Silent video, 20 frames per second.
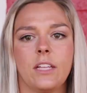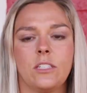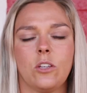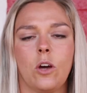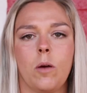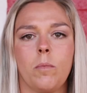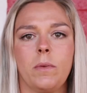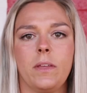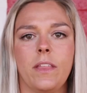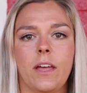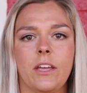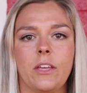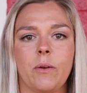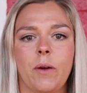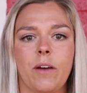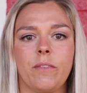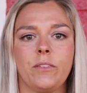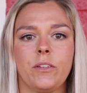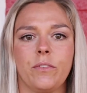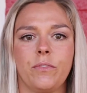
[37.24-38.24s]
It taught me that you
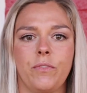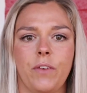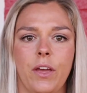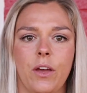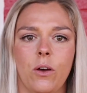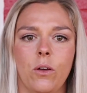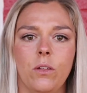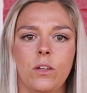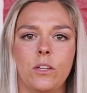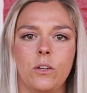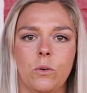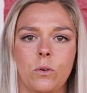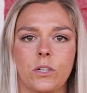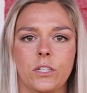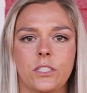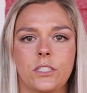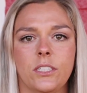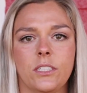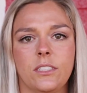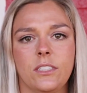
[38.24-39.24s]
have to fail in
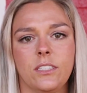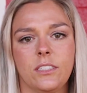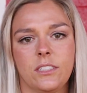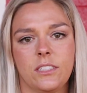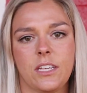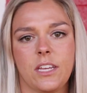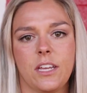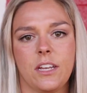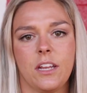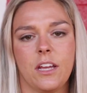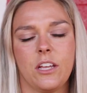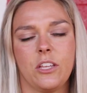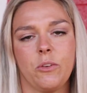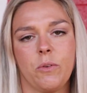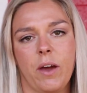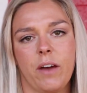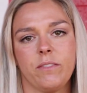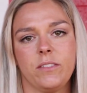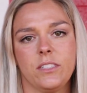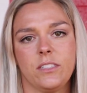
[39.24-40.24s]
order to succeed, and you
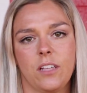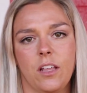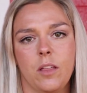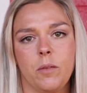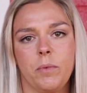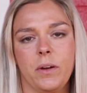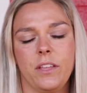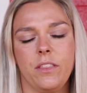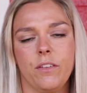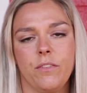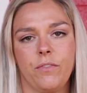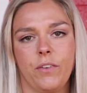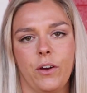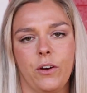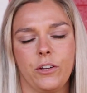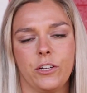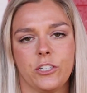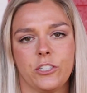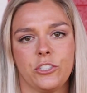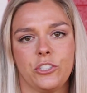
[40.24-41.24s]
have to celebrate the
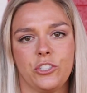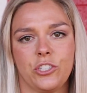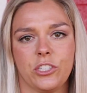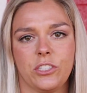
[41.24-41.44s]
failures